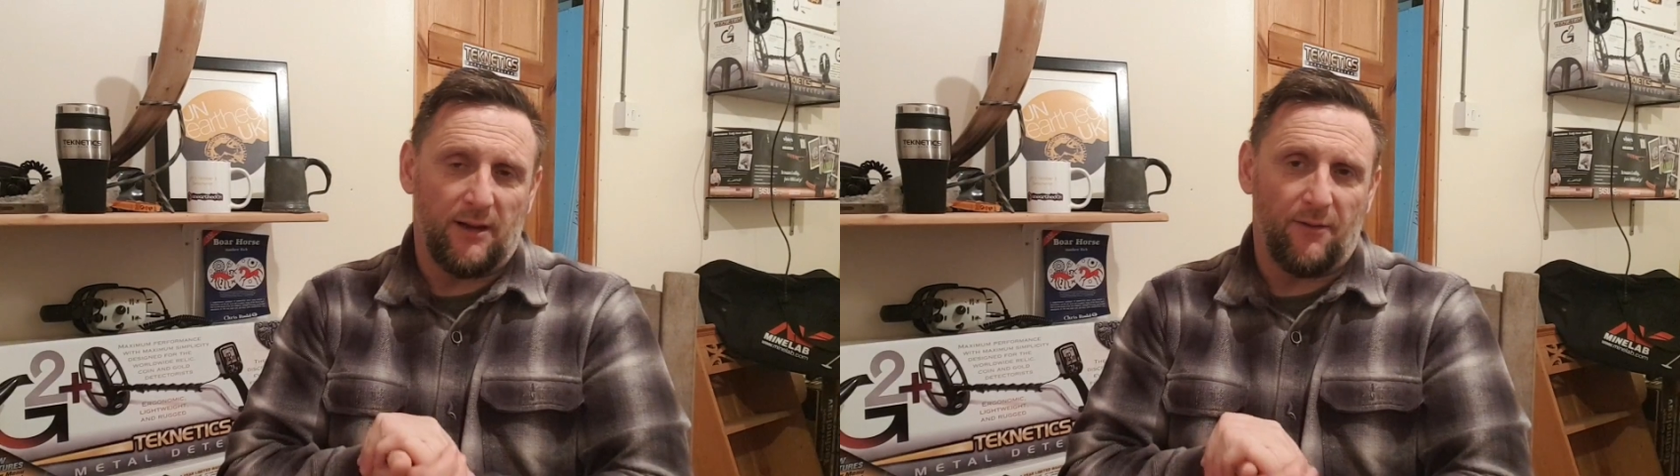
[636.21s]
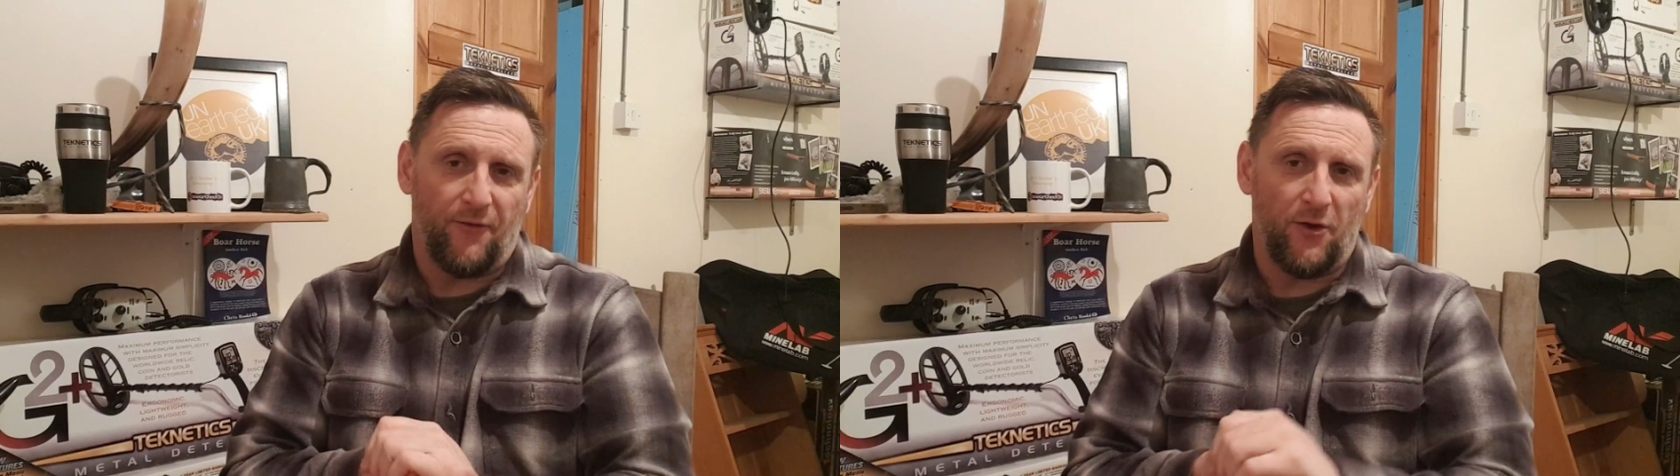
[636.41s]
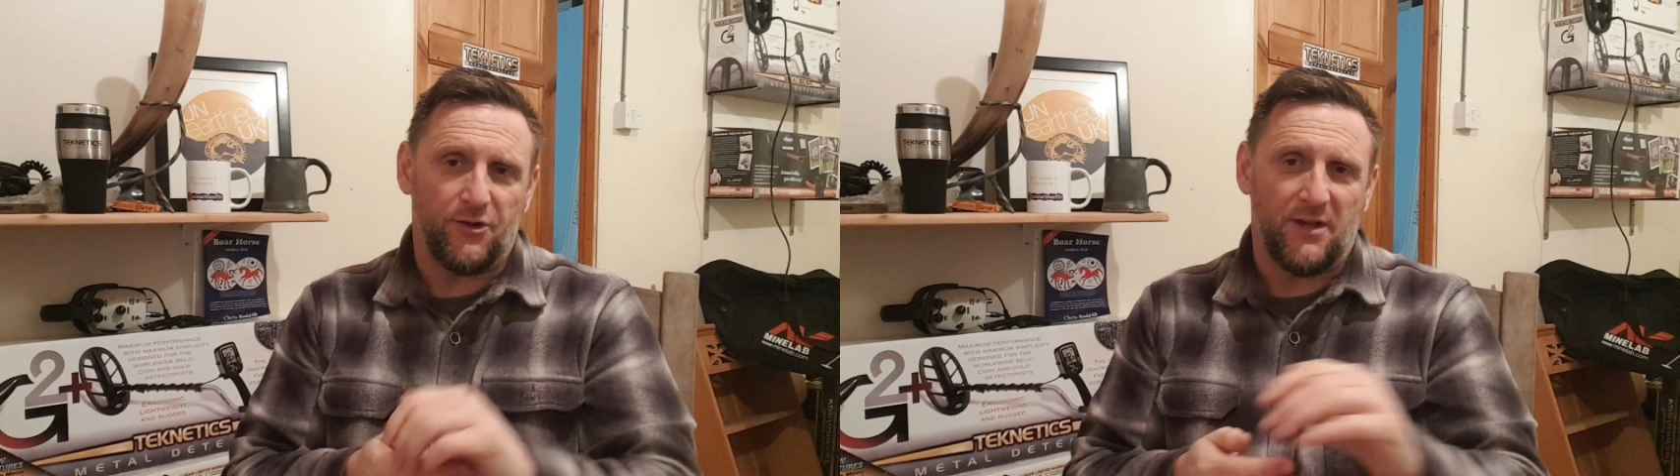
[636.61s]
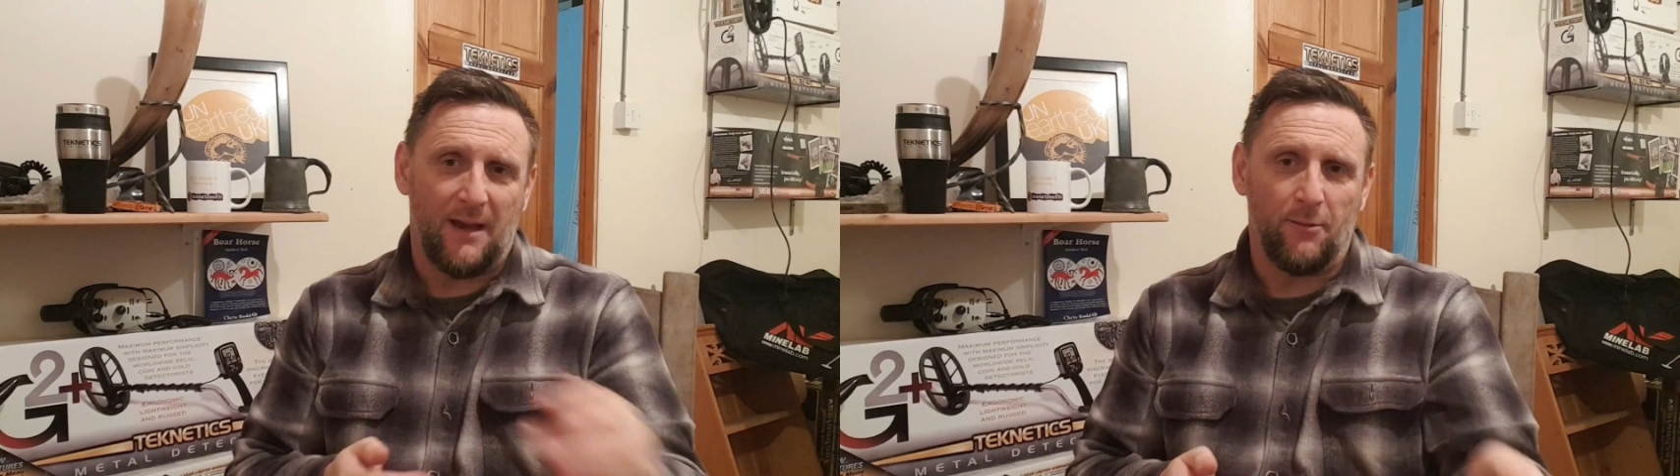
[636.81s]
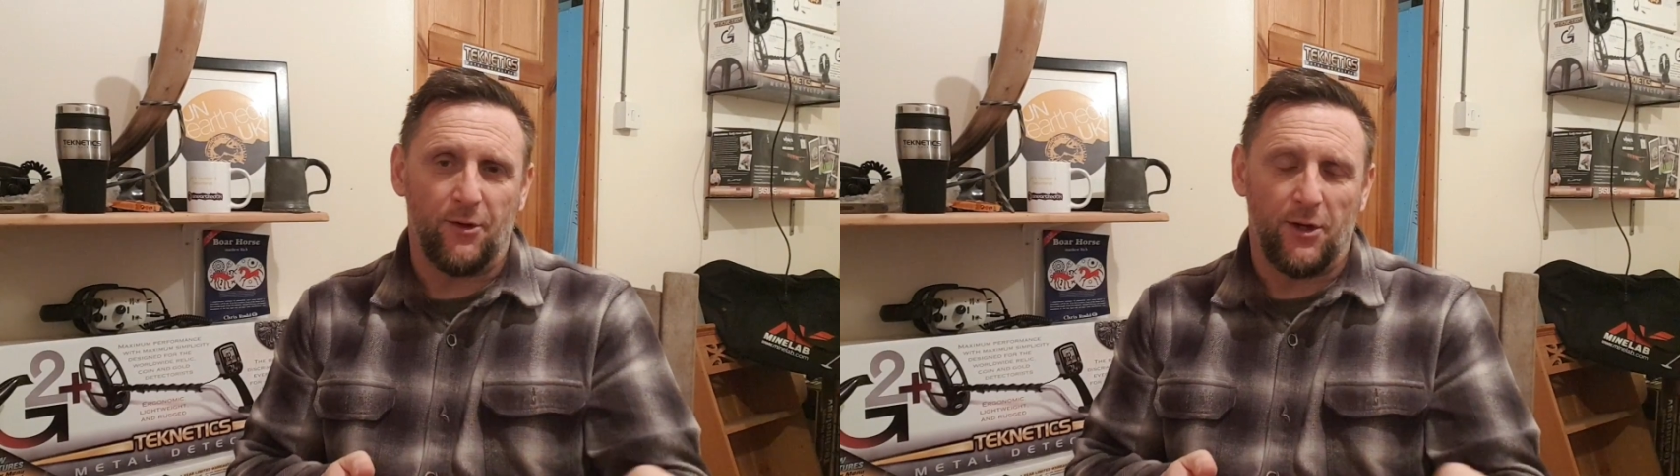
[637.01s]
the first
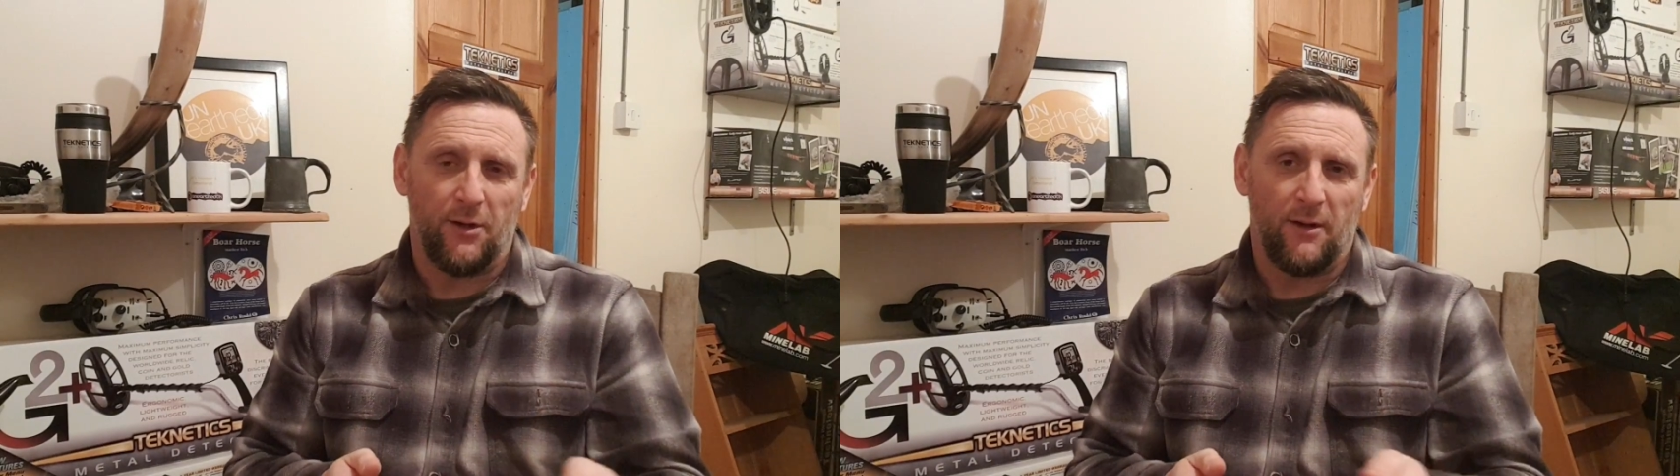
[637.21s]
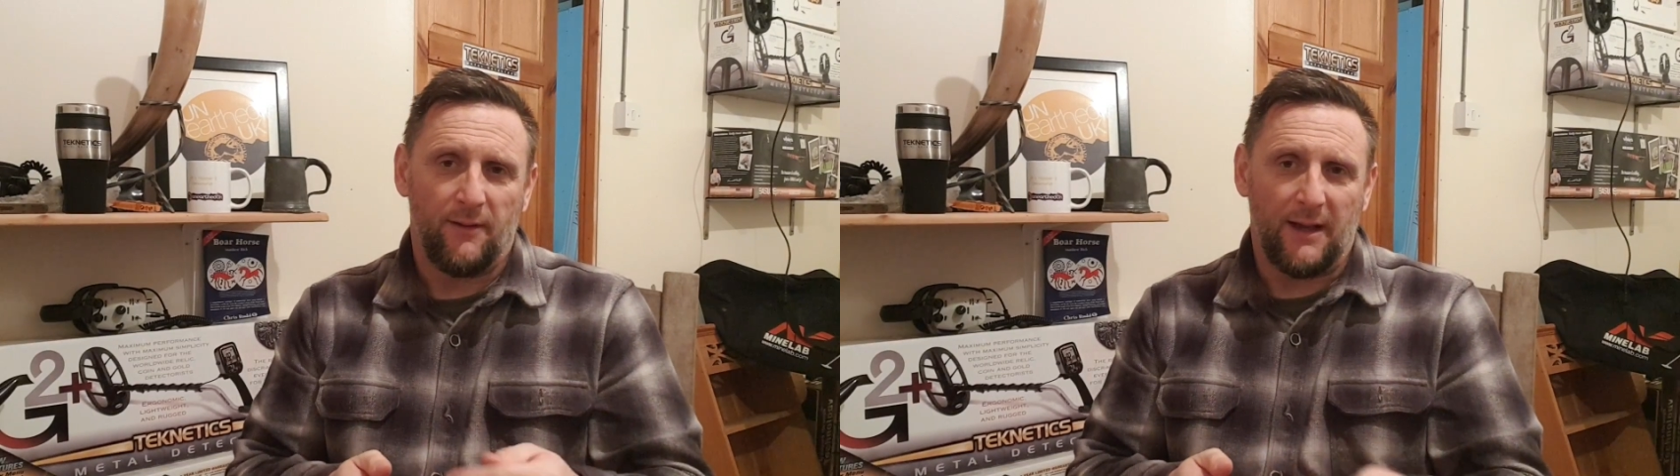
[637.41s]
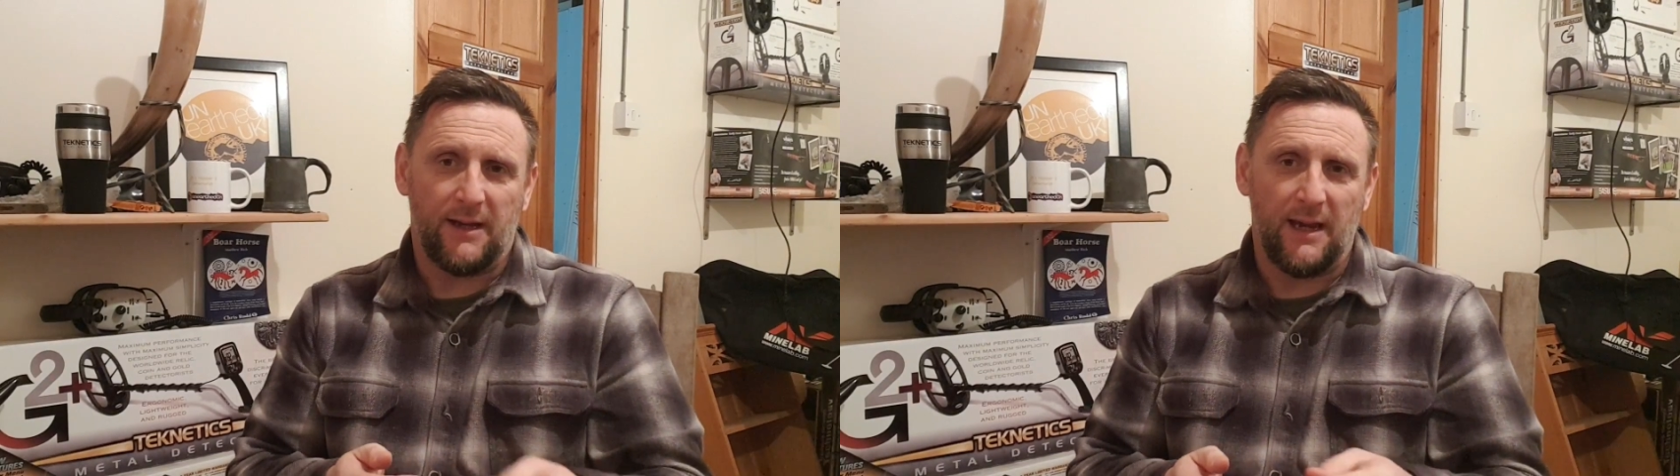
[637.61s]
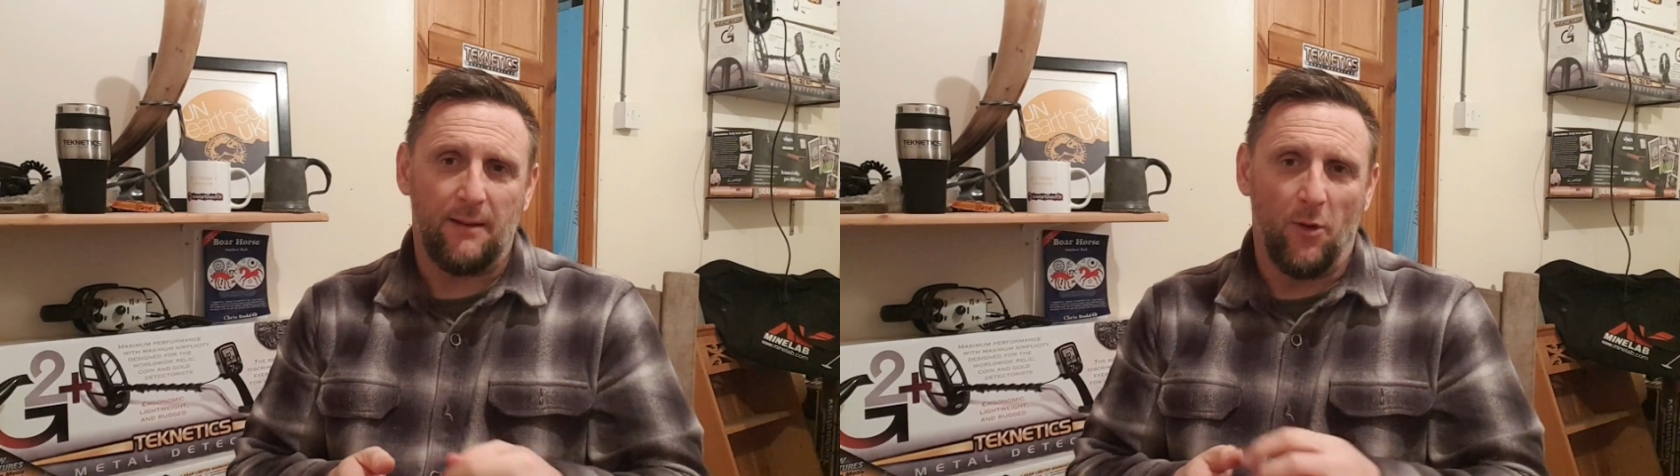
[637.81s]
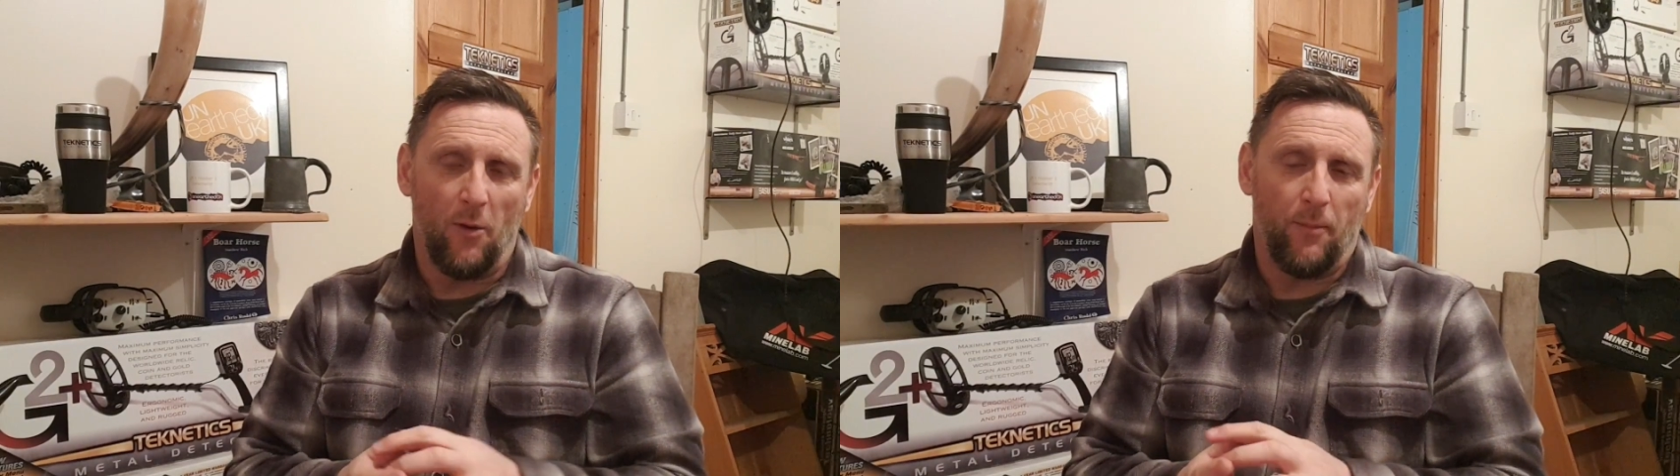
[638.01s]
hammered that
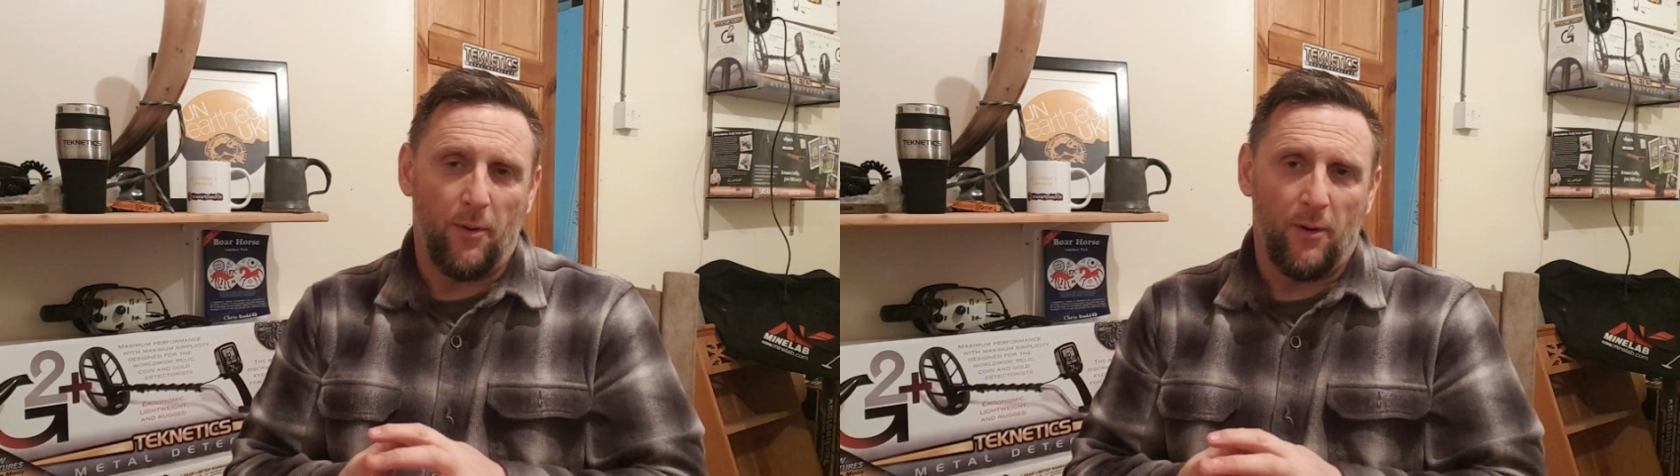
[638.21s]
came up,